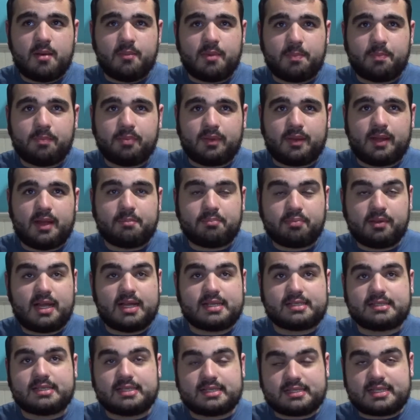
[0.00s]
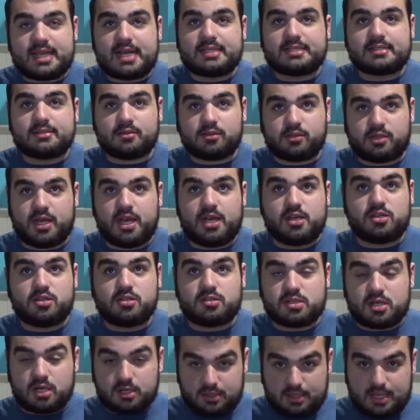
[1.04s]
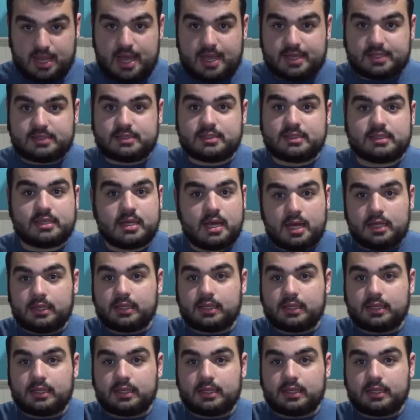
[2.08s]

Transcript: But plus, the sets and locations are nice.